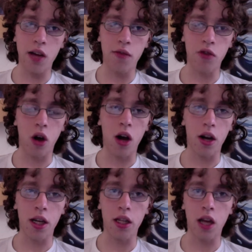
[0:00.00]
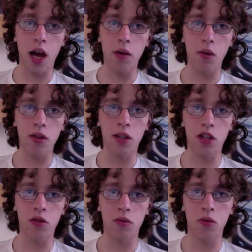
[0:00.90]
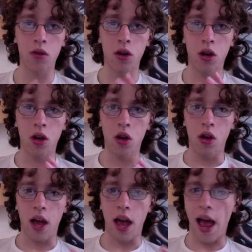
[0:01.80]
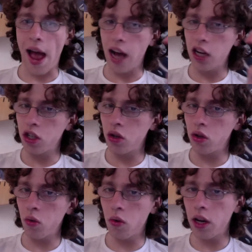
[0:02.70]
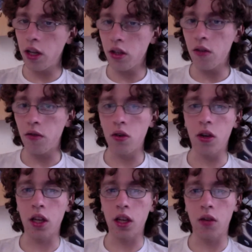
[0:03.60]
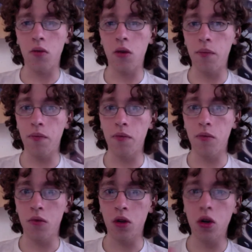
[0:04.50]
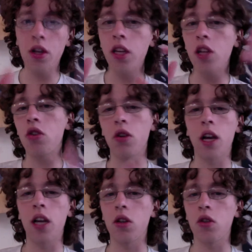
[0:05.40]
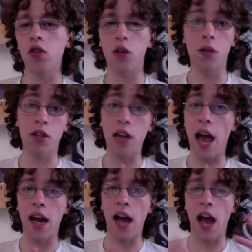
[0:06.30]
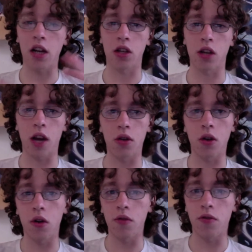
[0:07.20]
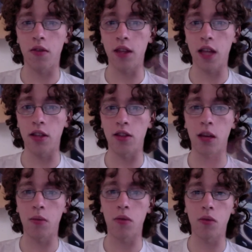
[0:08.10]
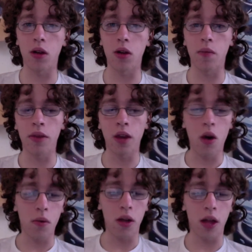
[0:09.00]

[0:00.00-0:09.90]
action-oriented. Cooking in Shokugeki no Soma is action. I don't know if that's the same in real life. But there was a lot of talking in this chapter,